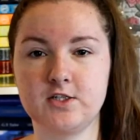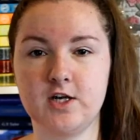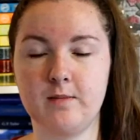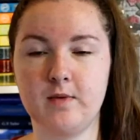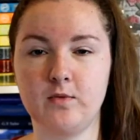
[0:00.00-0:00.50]

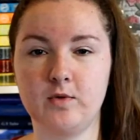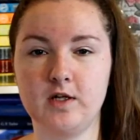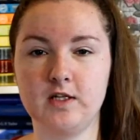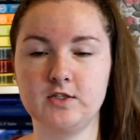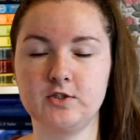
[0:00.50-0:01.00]
Jem, and
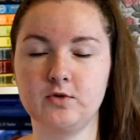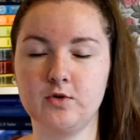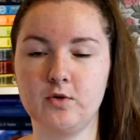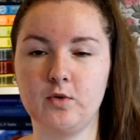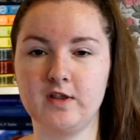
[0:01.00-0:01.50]
Will don't
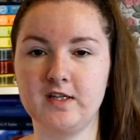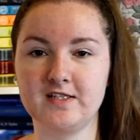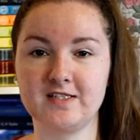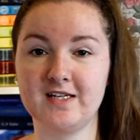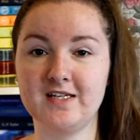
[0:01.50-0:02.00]
know what
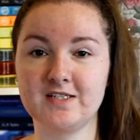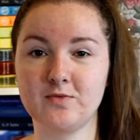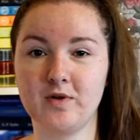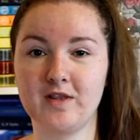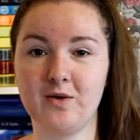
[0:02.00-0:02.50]
this is,
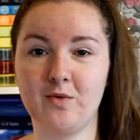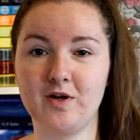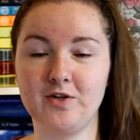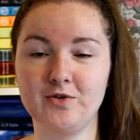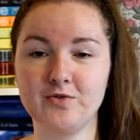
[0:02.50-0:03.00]
what they
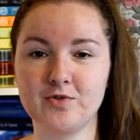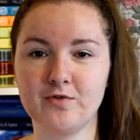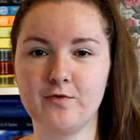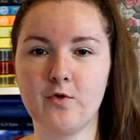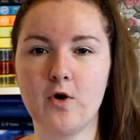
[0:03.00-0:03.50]
want to use her
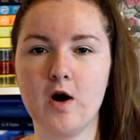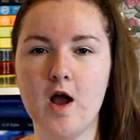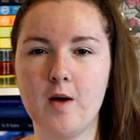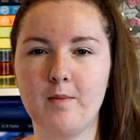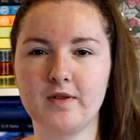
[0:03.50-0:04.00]
for,
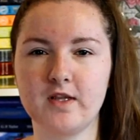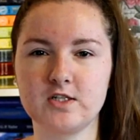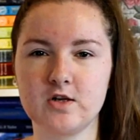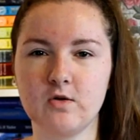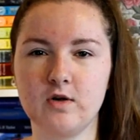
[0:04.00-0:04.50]
but they
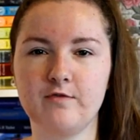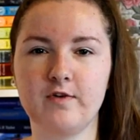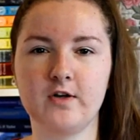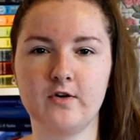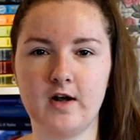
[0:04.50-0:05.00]
slowly
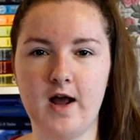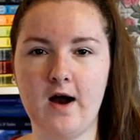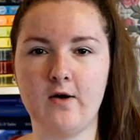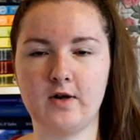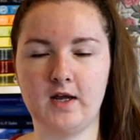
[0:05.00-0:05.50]
figure it
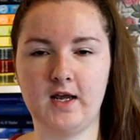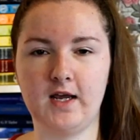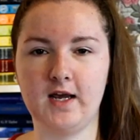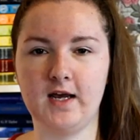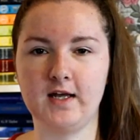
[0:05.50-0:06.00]
out,
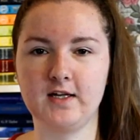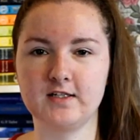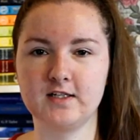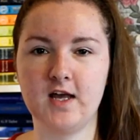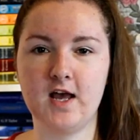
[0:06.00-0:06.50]

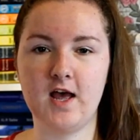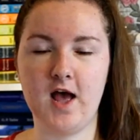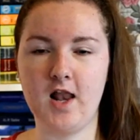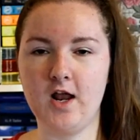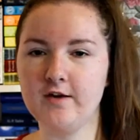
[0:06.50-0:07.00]
and
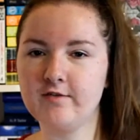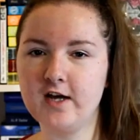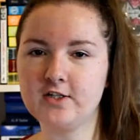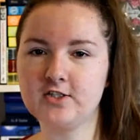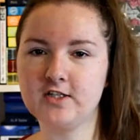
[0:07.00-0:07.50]
a lot of
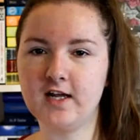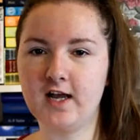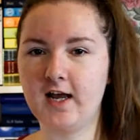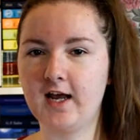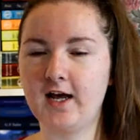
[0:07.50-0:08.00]
action
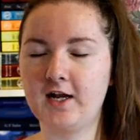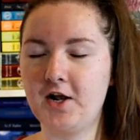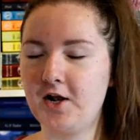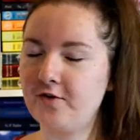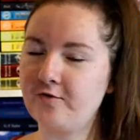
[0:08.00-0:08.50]
and
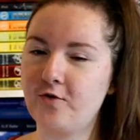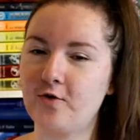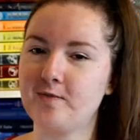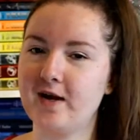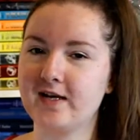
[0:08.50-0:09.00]
a lot of
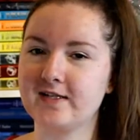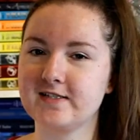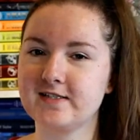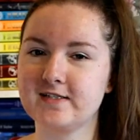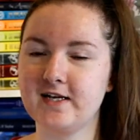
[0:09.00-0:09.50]

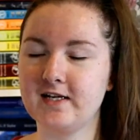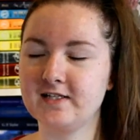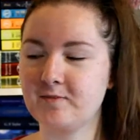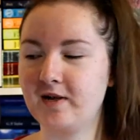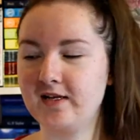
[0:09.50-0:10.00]
romance
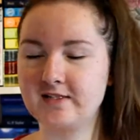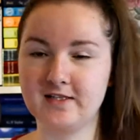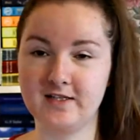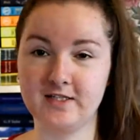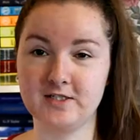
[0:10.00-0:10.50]
takes place
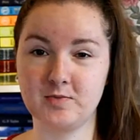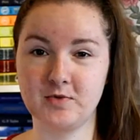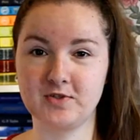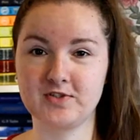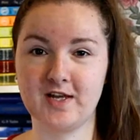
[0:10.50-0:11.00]
in these
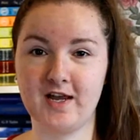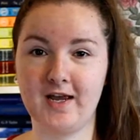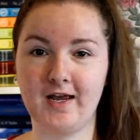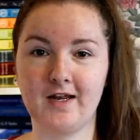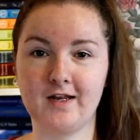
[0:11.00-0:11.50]
books,
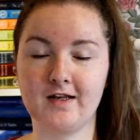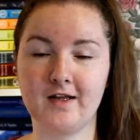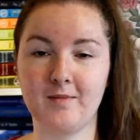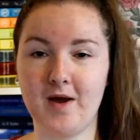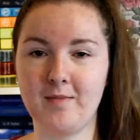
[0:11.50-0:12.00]
and
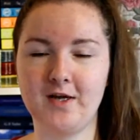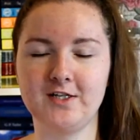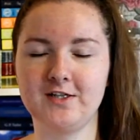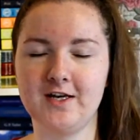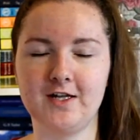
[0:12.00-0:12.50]
in my
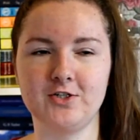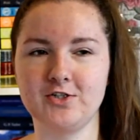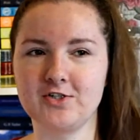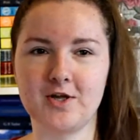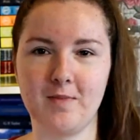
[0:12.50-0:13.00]
opinion they are
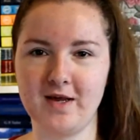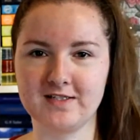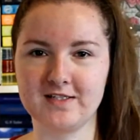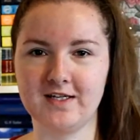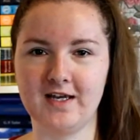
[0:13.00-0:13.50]
just
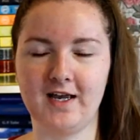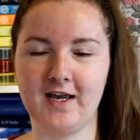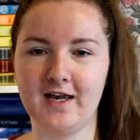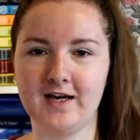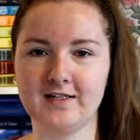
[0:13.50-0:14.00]
amazing,
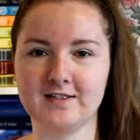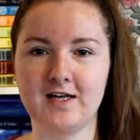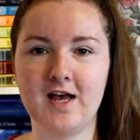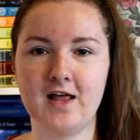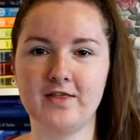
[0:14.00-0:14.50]
and
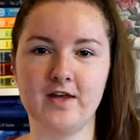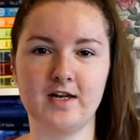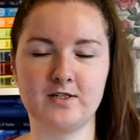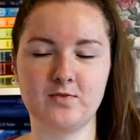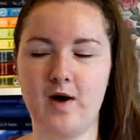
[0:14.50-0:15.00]

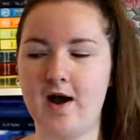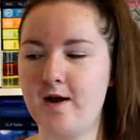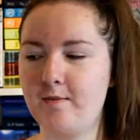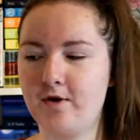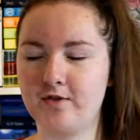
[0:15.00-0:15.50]
that is why
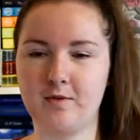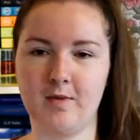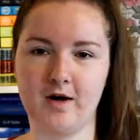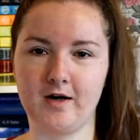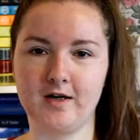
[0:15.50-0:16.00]
I bought the
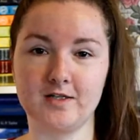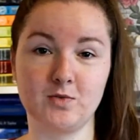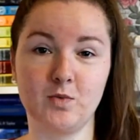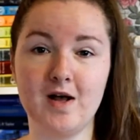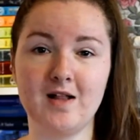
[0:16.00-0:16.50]
manga,
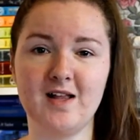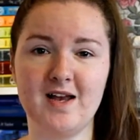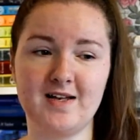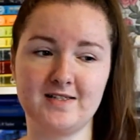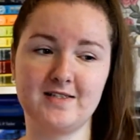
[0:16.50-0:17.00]
as well
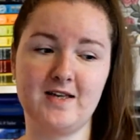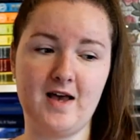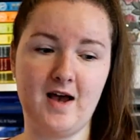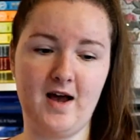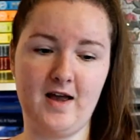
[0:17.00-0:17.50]
as
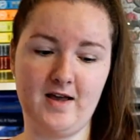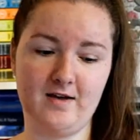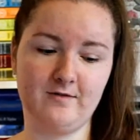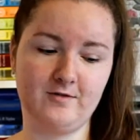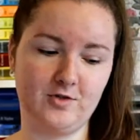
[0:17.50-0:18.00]
I
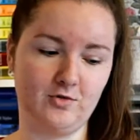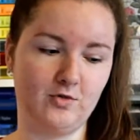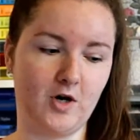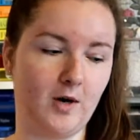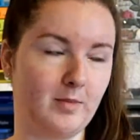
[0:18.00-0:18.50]
have two
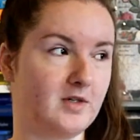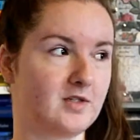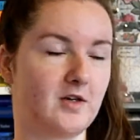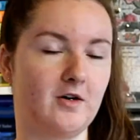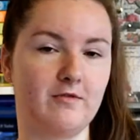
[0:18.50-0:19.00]

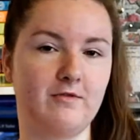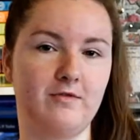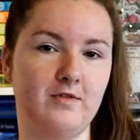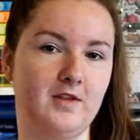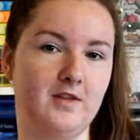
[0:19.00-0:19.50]
copies of
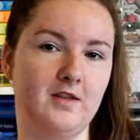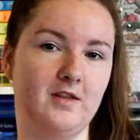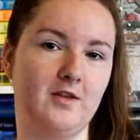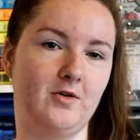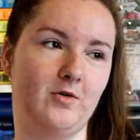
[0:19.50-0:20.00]

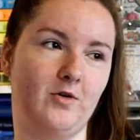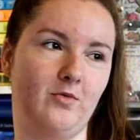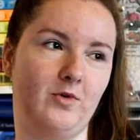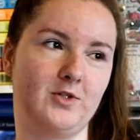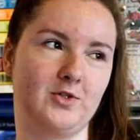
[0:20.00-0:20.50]
the
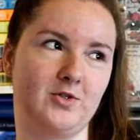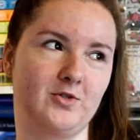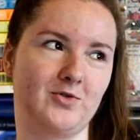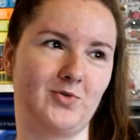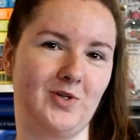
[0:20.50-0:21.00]

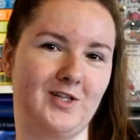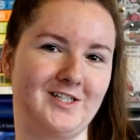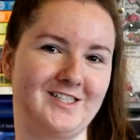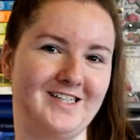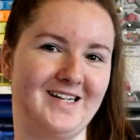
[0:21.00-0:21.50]
original
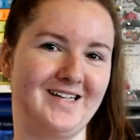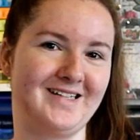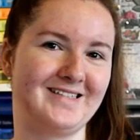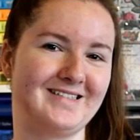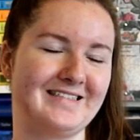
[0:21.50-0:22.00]
trilogy.